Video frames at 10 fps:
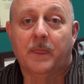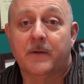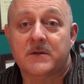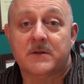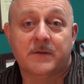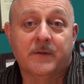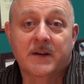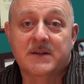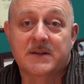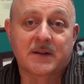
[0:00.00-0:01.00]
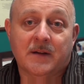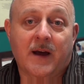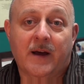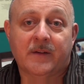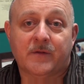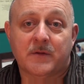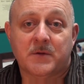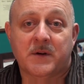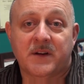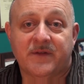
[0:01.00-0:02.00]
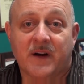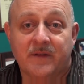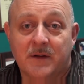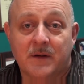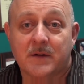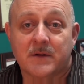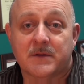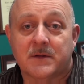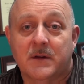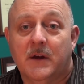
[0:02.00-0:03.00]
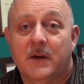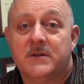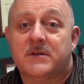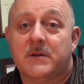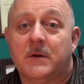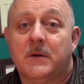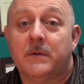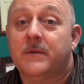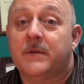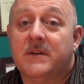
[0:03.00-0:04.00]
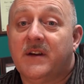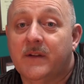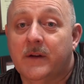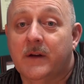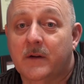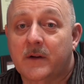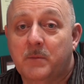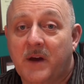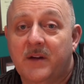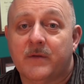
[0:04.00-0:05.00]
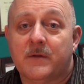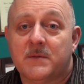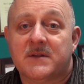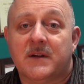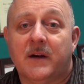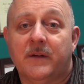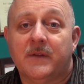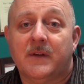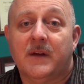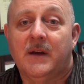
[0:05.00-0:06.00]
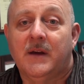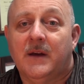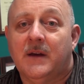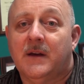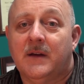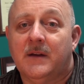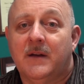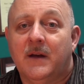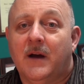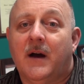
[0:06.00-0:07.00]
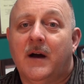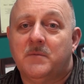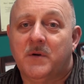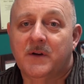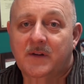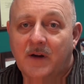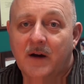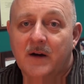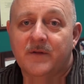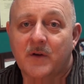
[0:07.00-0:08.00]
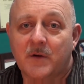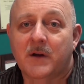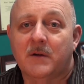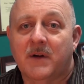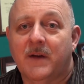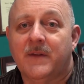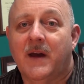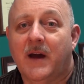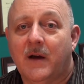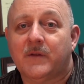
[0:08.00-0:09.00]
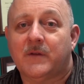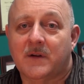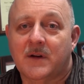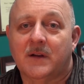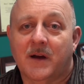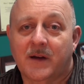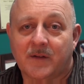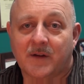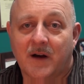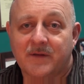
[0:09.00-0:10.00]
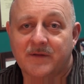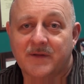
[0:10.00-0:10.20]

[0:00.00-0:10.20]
those are devices that last for 25 years so they're definitely going to pay for themselves and I'm pretty tired of going around the house turning lights off.